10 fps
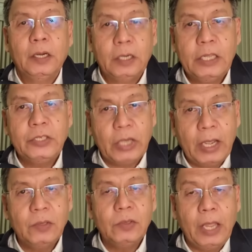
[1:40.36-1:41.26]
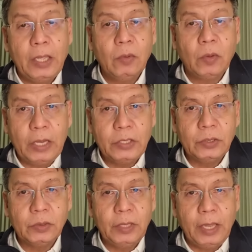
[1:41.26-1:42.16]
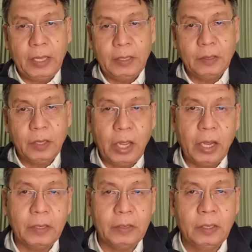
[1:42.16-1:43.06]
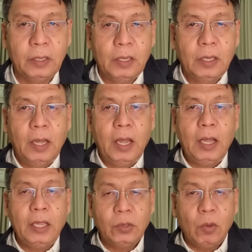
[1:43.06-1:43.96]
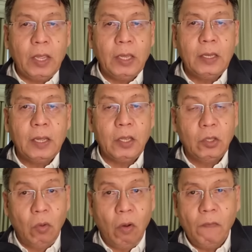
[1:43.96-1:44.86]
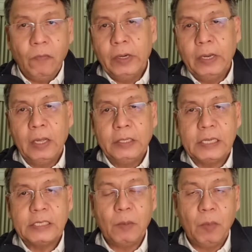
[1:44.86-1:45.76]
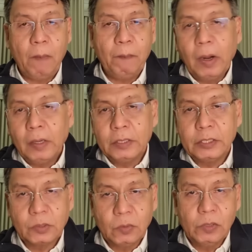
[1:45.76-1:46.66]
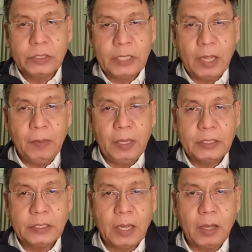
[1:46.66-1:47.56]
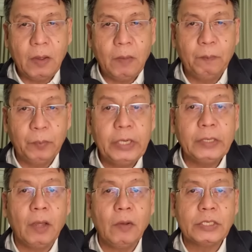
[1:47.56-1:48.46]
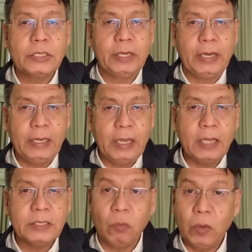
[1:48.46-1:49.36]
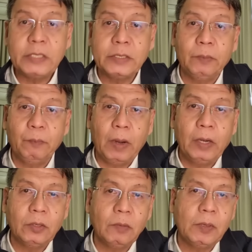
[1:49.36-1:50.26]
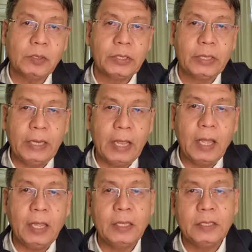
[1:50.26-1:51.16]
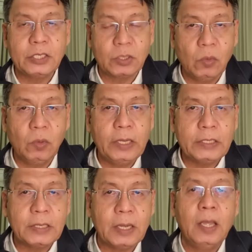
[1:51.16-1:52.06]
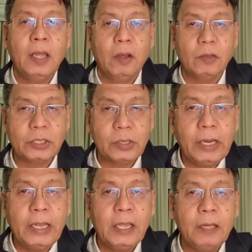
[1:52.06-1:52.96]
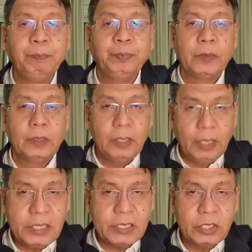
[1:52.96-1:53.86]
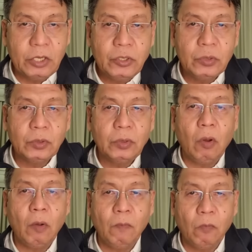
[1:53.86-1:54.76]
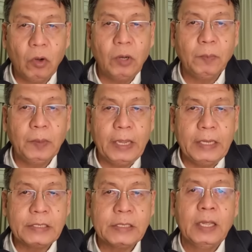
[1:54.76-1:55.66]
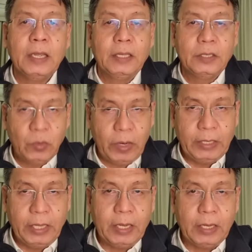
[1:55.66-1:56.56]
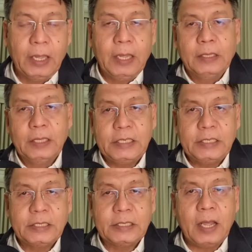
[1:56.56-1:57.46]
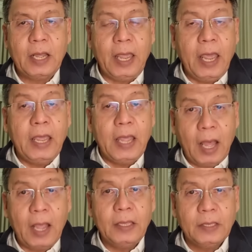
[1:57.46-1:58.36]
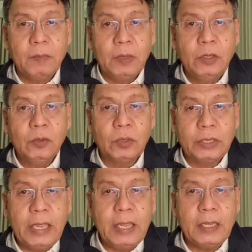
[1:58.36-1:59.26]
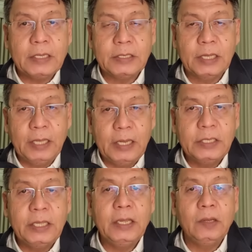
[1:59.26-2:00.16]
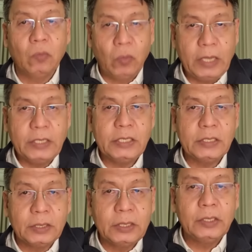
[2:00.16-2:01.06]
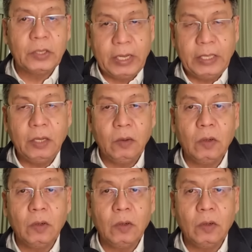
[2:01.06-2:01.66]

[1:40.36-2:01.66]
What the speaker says: Early Childhood Education and Care. Ito ay ino-offer ng isa sa mga partner schools namin sa Perth, Australia, sa western part of Australia. And the school is Australian Institute of Workplace Training. This AIWT is the leading registered training